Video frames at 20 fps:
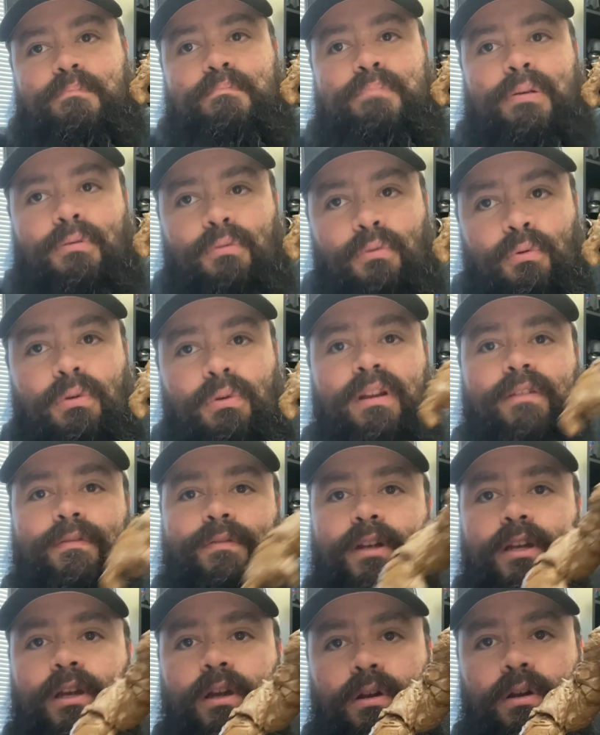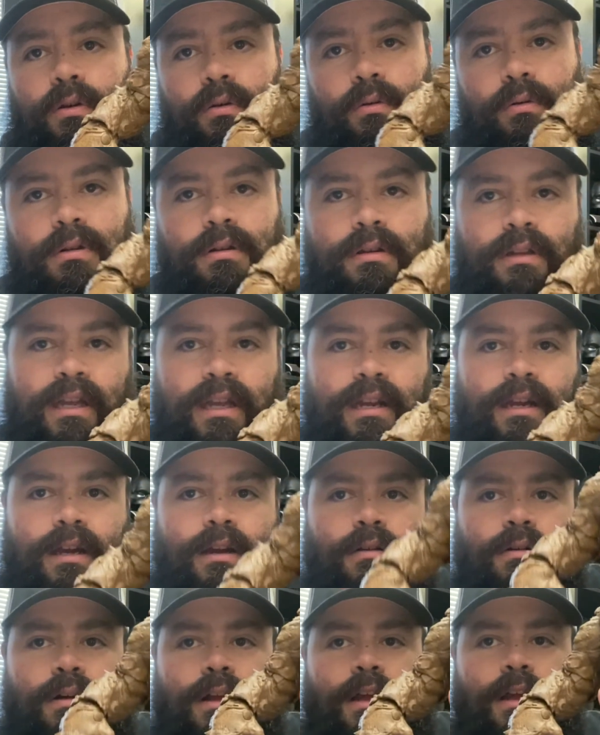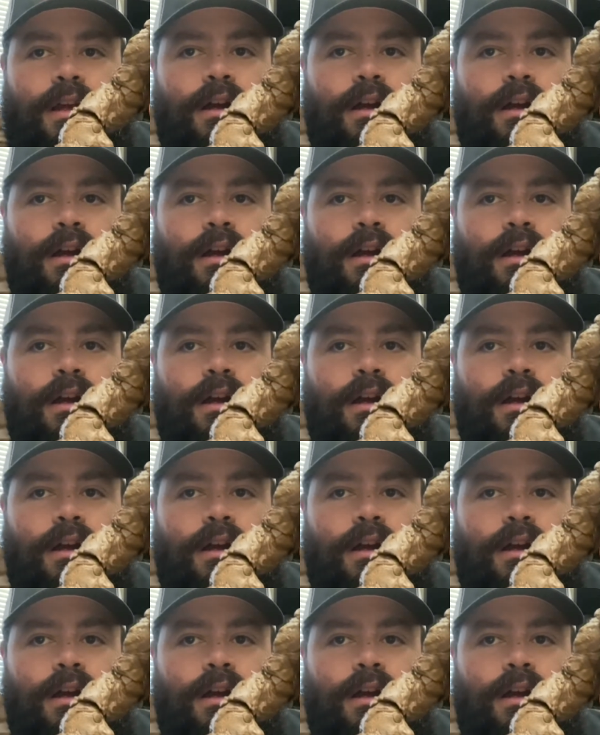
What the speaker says: pool of goo, you know.